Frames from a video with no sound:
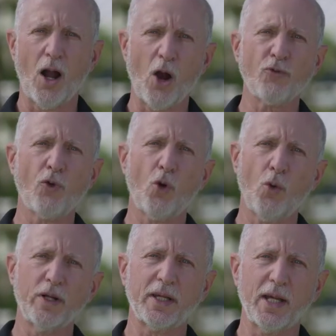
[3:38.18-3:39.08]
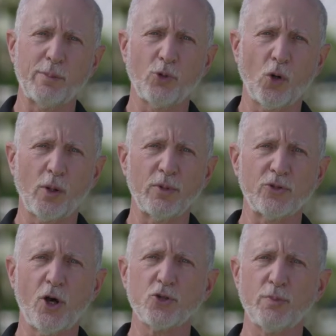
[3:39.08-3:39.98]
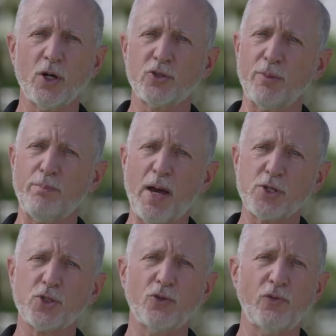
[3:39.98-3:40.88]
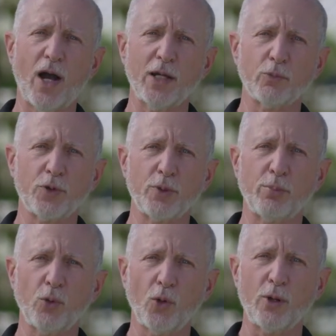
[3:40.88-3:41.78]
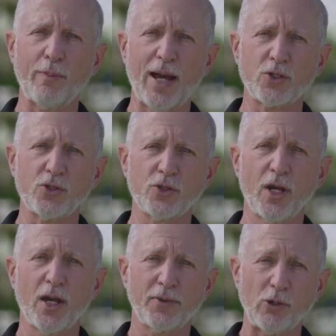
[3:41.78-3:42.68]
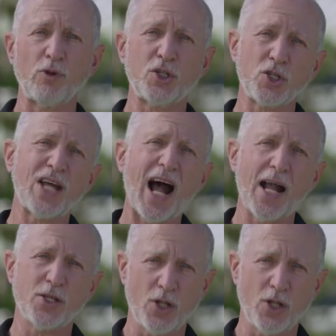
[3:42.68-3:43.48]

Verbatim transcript: Our 401k program is also amongst the best you'll find with employer matches that reach as high as